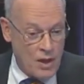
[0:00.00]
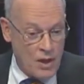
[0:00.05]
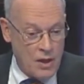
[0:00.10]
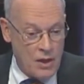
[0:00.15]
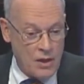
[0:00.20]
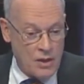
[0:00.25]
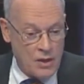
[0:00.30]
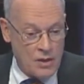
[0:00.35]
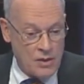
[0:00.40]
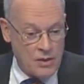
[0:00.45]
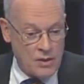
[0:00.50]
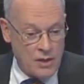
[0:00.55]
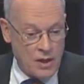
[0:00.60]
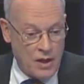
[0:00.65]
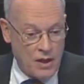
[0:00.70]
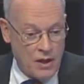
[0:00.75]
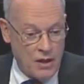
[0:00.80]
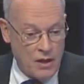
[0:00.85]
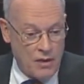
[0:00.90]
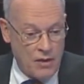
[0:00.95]
And
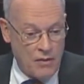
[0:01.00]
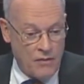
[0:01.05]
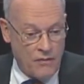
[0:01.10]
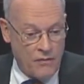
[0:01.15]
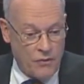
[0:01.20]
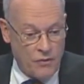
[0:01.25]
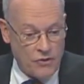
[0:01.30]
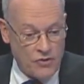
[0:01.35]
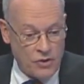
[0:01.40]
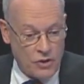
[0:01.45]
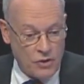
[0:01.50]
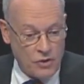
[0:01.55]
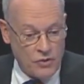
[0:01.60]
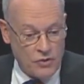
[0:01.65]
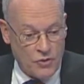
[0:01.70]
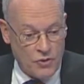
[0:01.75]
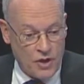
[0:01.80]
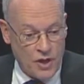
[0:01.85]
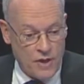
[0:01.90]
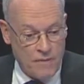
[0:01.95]
for
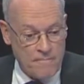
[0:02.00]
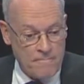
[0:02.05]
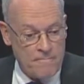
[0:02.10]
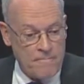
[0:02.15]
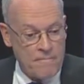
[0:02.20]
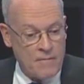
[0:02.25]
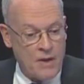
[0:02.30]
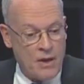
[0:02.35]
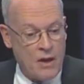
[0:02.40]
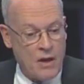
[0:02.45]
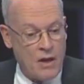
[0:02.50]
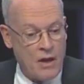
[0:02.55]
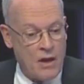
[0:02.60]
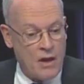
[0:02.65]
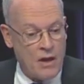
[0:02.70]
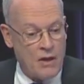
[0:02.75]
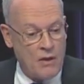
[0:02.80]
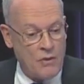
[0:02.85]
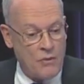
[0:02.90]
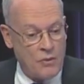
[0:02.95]
surgery,
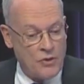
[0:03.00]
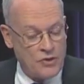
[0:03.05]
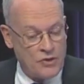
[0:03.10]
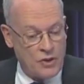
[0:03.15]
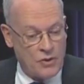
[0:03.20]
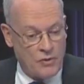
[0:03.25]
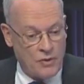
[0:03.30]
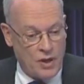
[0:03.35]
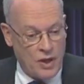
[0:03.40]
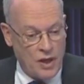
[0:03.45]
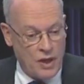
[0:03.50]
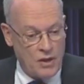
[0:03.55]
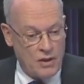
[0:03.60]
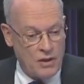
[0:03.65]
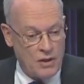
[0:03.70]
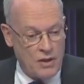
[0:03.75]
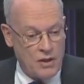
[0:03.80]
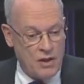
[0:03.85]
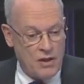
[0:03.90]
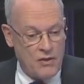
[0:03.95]
it was agreed
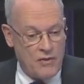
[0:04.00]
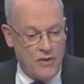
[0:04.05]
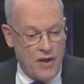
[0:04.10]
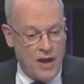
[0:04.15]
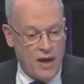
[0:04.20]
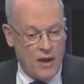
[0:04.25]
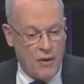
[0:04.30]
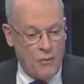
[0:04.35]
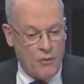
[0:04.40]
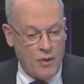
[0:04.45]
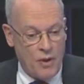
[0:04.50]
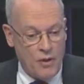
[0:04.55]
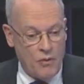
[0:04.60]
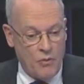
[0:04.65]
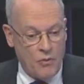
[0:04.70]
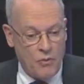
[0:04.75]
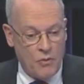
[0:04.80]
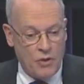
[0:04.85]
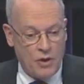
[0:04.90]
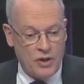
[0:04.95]
that we
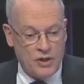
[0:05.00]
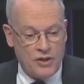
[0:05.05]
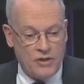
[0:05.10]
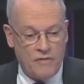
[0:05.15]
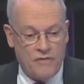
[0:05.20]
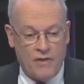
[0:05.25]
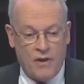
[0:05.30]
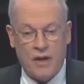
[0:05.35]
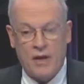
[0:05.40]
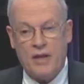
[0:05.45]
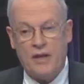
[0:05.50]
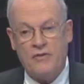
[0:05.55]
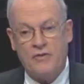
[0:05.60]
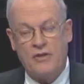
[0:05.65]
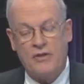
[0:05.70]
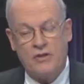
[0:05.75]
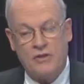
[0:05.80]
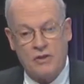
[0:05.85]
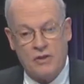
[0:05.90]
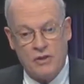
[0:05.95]
would divide the
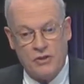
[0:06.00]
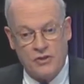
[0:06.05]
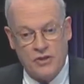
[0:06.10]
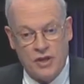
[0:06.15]
search